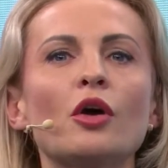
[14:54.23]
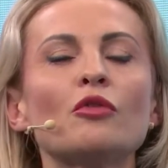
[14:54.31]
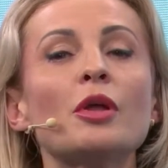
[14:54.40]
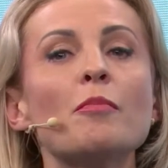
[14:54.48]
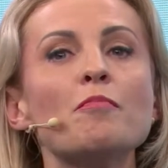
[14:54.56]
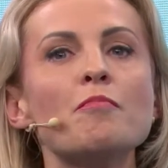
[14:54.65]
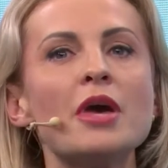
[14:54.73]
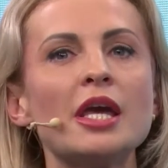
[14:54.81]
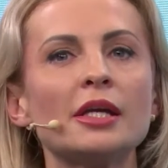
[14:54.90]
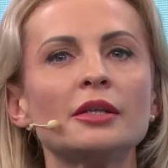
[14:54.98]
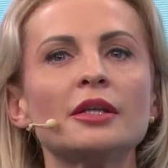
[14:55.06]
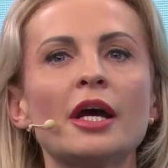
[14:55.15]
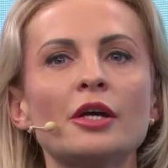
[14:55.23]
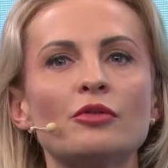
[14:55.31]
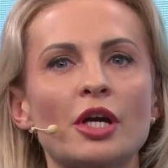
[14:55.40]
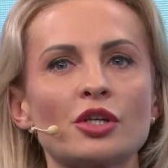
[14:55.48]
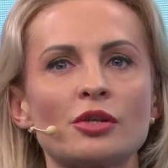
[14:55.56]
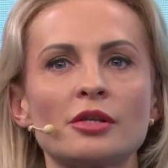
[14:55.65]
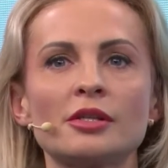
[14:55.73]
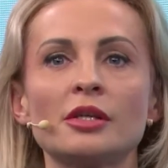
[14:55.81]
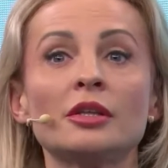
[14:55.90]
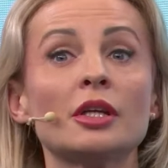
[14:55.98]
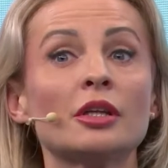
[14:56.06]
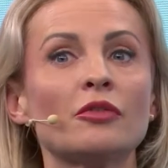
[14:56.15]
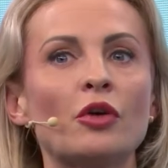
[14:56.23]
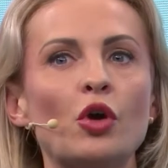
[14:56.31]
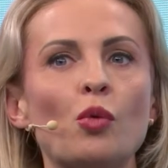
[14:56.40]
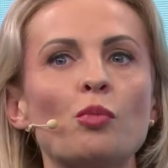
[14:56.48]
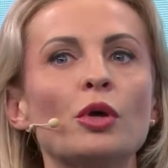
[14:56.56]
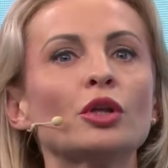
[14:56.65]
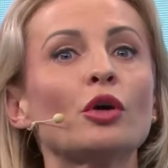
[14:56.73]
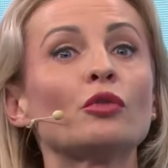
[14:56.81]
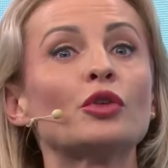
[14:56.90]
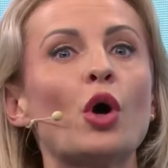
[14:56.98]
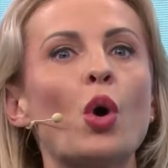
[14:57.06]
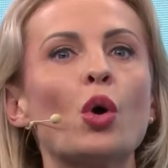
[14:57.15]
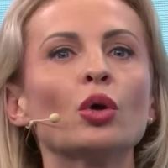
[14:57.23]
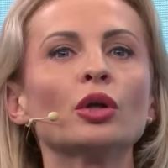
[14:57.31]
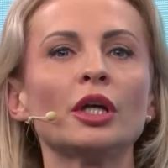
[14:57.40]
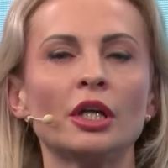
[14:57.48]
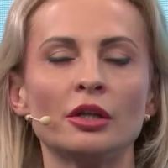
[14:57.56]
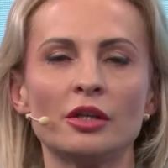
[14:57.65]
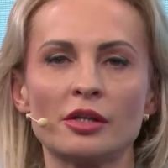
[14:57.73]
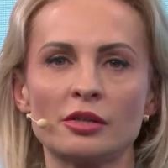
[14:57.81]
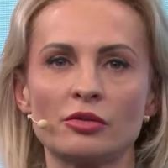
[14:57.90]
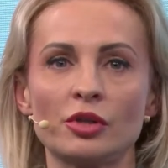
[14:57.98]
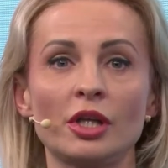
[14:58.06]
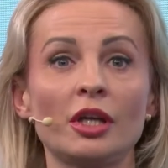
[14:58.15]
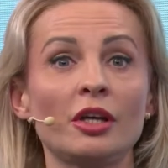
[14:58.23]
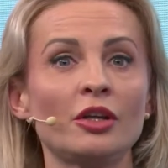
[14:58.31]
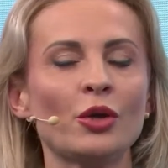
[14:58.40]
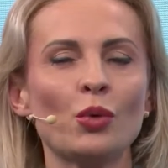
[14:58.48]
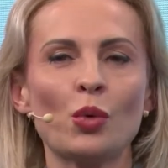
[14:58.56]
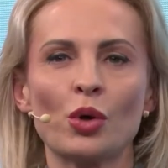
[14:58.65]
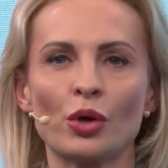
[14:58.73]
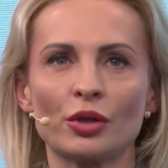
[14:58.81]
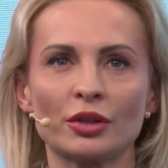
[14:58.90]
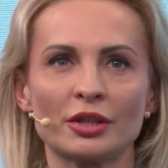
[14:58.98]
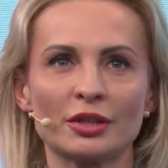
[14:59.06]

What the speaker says: of the main directions in the development of the whole industry in the world.